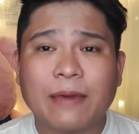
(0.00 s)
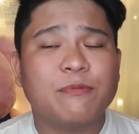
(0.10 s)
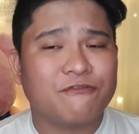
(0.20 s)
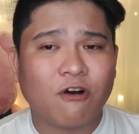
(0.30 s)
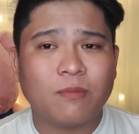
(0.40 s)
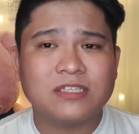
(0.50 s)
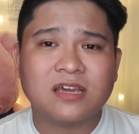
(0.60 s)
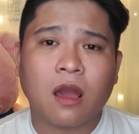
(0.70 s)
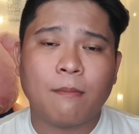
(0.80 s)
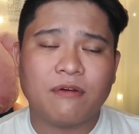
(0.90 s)
performance
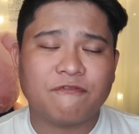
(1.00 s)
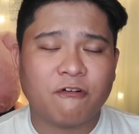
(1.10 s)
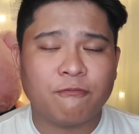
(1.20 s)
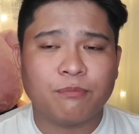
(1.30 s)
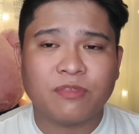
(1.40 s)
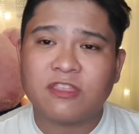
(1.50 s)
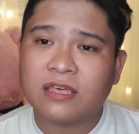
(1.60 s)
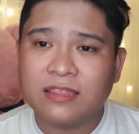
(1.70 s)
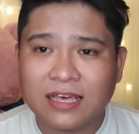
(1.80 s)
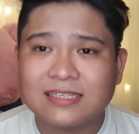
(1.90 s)
coming from
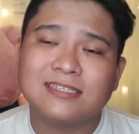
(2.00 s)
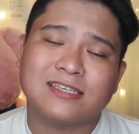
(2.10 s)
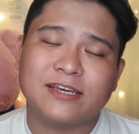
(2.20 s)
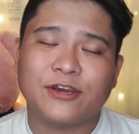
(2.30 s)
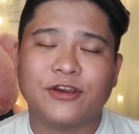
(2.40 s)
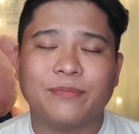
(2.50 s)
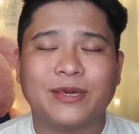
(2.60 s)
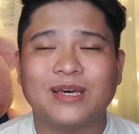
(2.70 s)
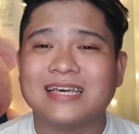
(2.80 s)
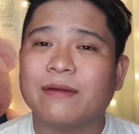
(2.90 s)
this singer,
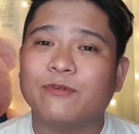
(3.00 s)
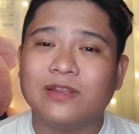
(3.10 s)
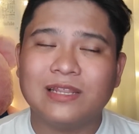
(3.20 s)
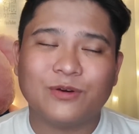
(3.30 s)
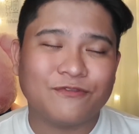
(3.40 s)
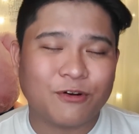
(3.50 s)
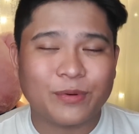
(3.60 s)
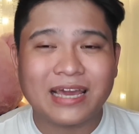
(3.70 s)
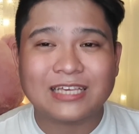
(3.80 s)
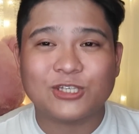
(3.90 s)
because I'm really looking
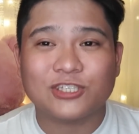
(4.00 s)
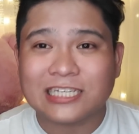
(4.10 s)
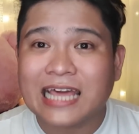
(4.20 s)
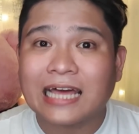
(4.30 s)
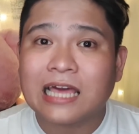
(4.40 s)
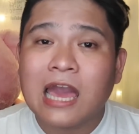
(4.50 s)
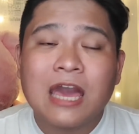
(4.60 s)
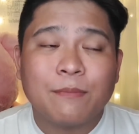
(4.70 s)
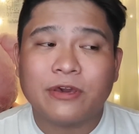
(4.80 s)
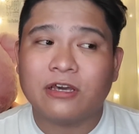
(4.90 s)
forward, guys, to see that,
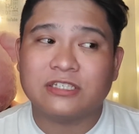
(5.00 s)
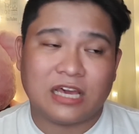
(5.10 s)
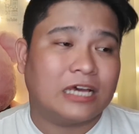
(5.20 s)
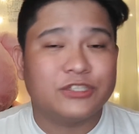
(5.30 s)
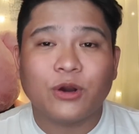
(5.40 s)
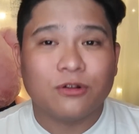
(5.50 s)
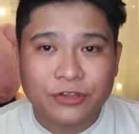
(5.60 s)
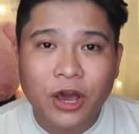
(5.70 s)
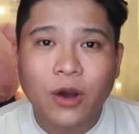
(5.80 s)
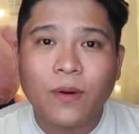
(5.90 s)
because as you all
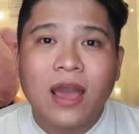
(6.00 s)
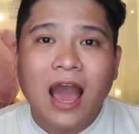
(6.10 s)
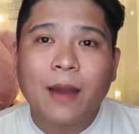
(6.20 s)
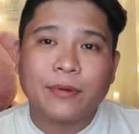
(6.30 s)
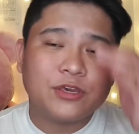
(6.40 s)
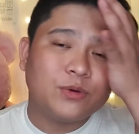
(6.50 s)
know, I'm a